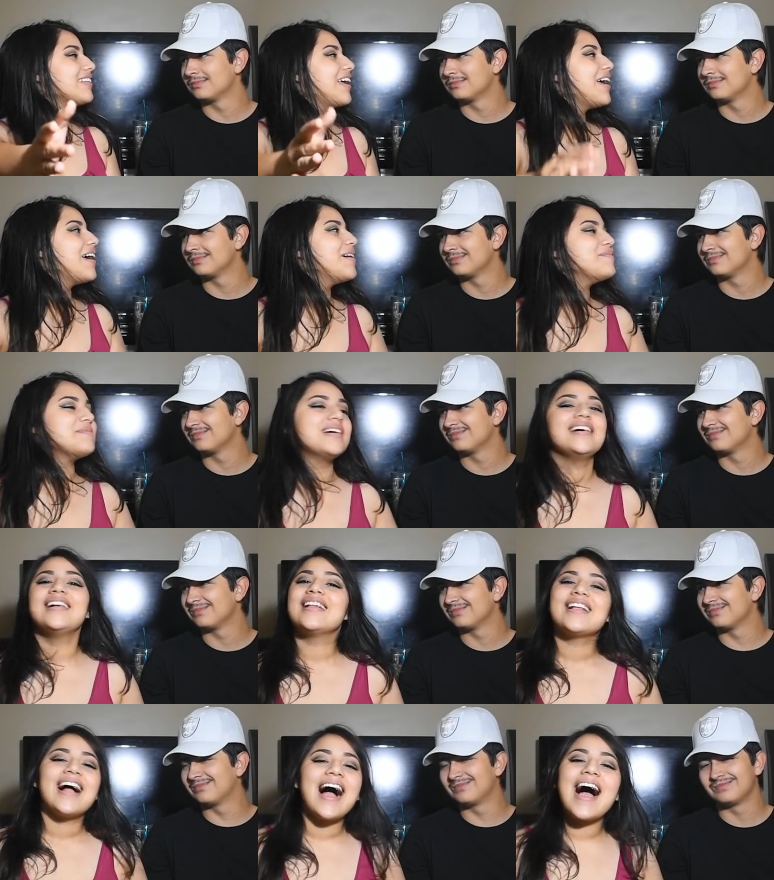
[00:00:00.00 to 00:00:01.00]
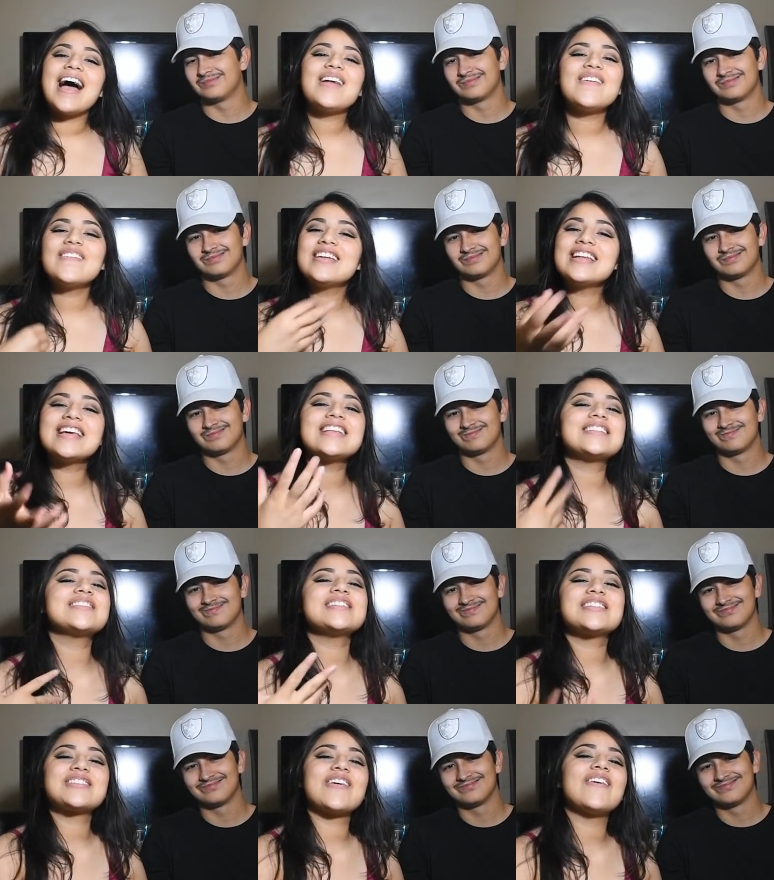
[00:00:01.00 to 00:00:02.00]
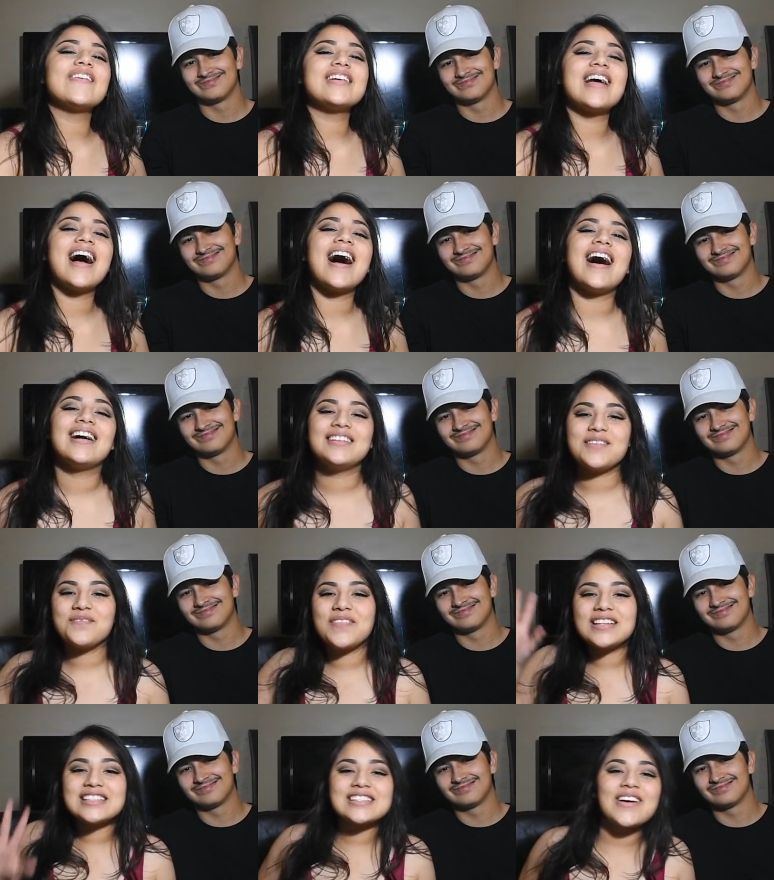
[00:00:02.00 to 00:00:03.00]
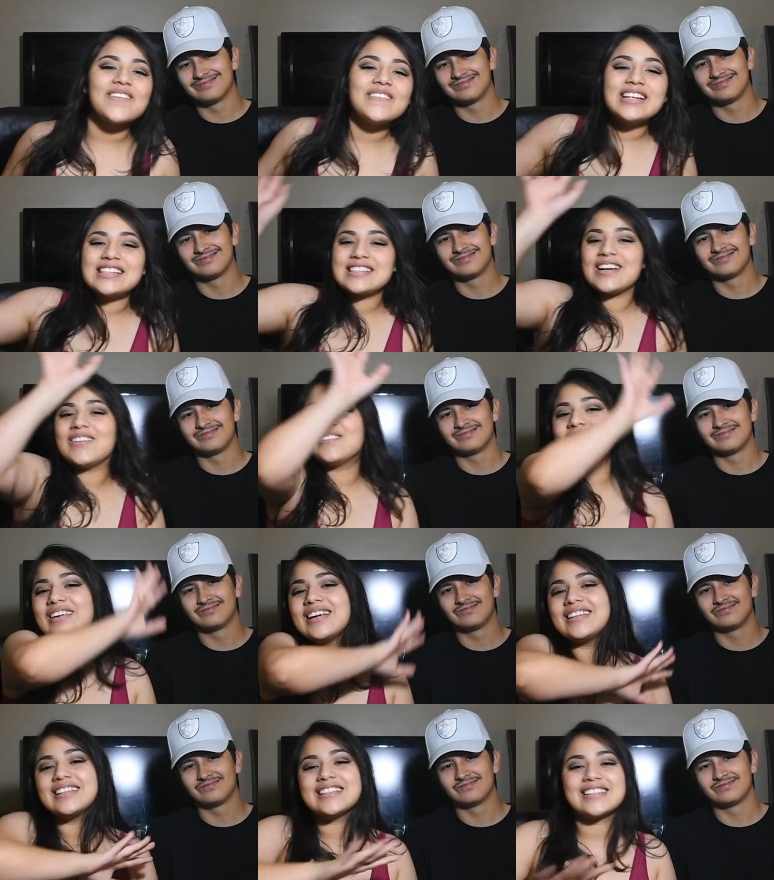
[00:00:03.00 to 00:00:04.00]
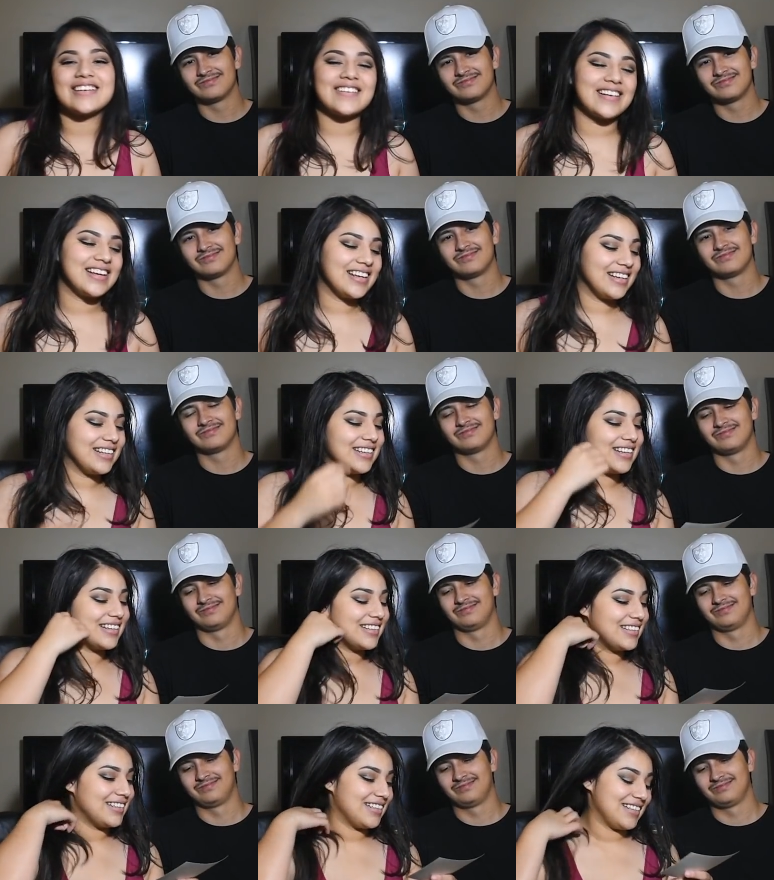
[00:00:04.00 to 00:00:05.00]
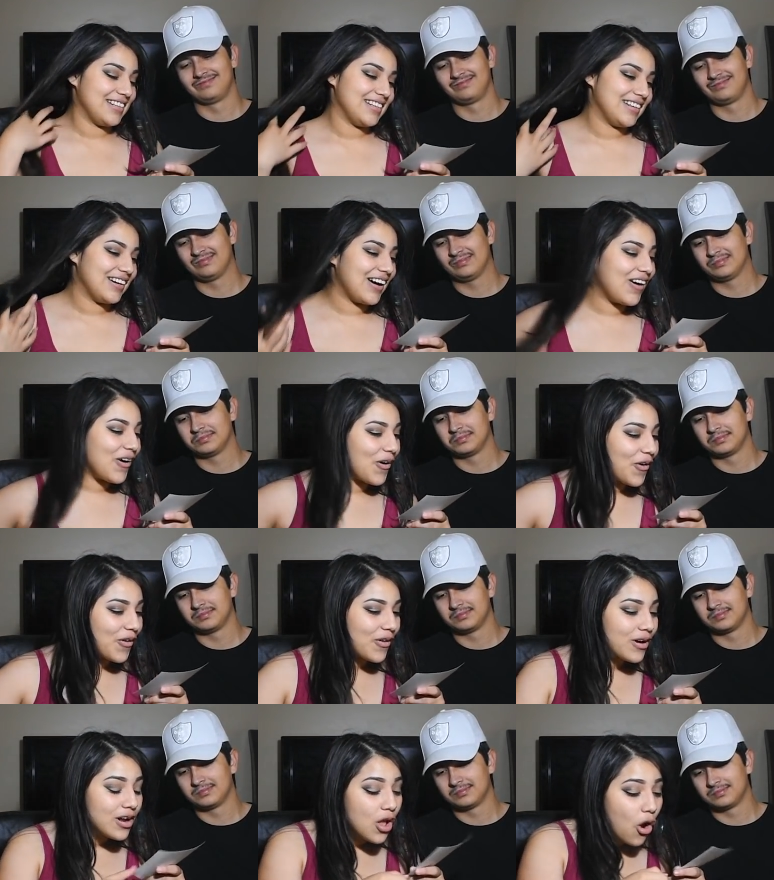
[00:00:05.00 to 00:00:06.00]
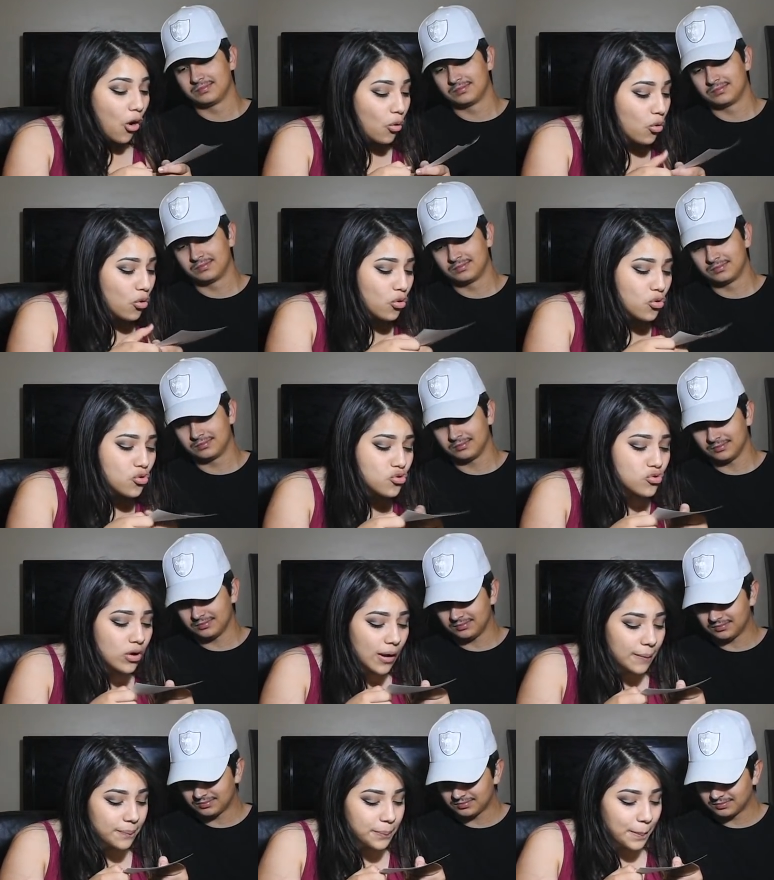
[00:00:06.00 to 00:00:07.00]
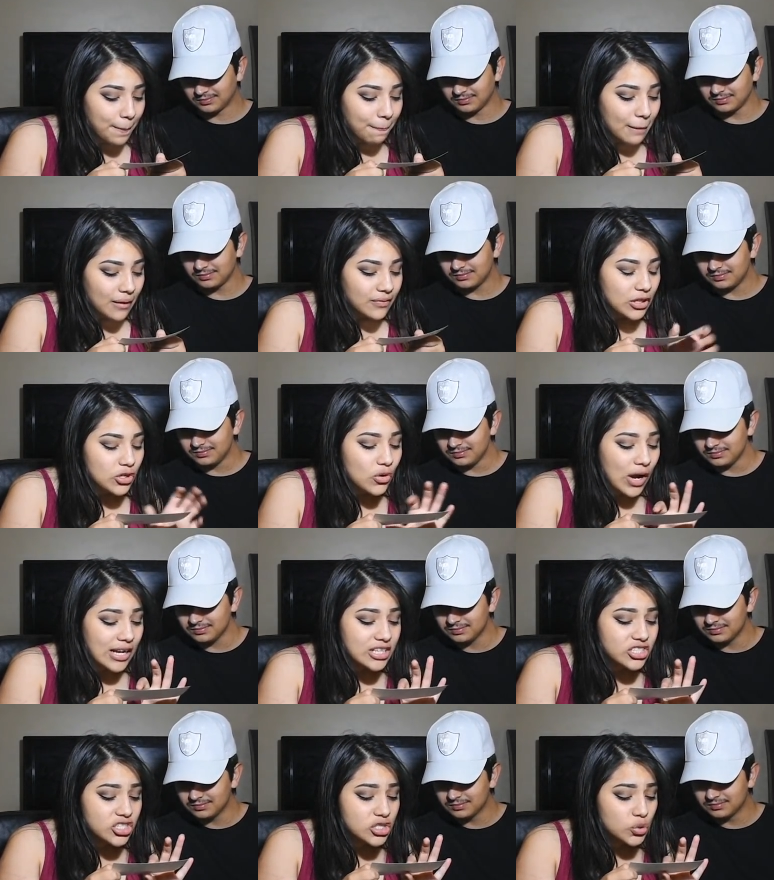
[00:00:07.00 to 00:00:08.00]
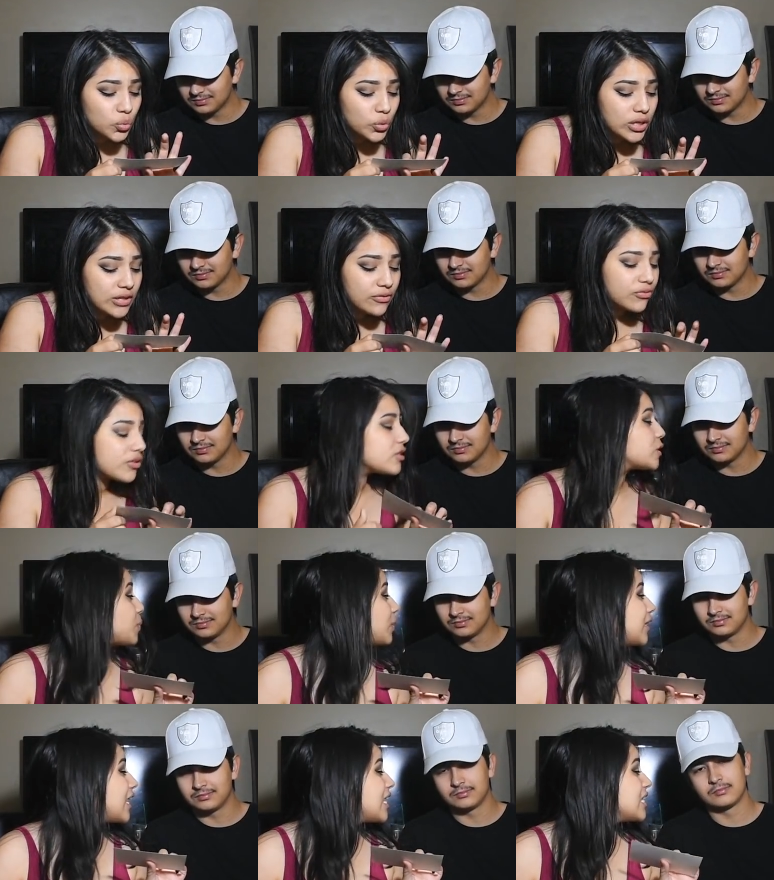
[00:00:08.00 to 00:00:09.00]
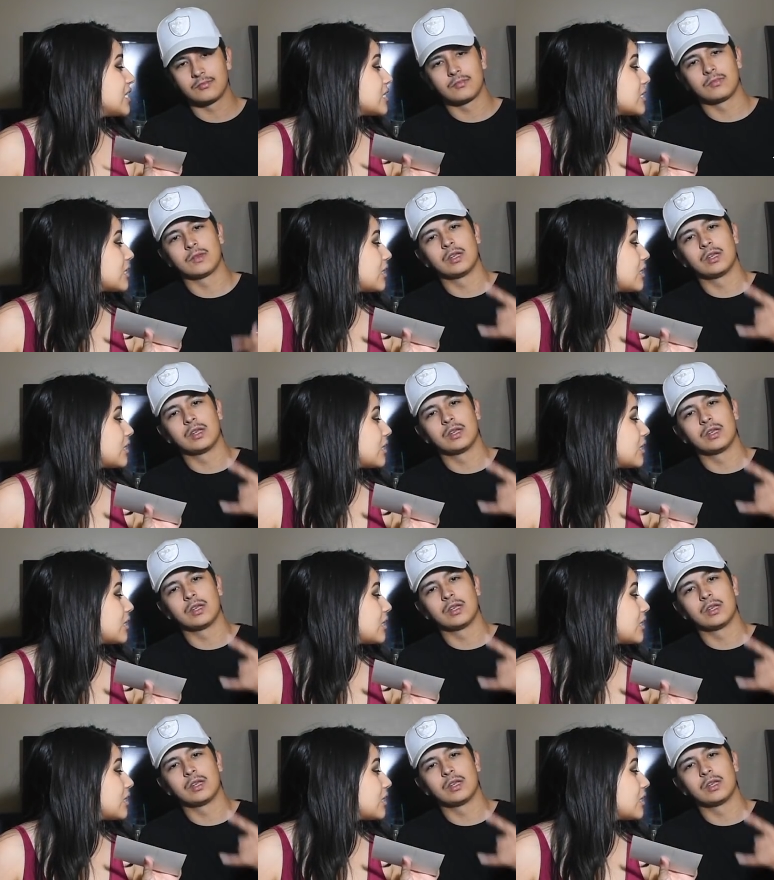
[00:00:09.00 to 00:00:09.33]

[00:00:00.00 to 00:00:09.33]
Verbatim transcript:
Speaker 1: them? I don't need to show y'all. The picture's gonna be somewhere in the screen. Oh. Oh. Did you guys just win 1st place?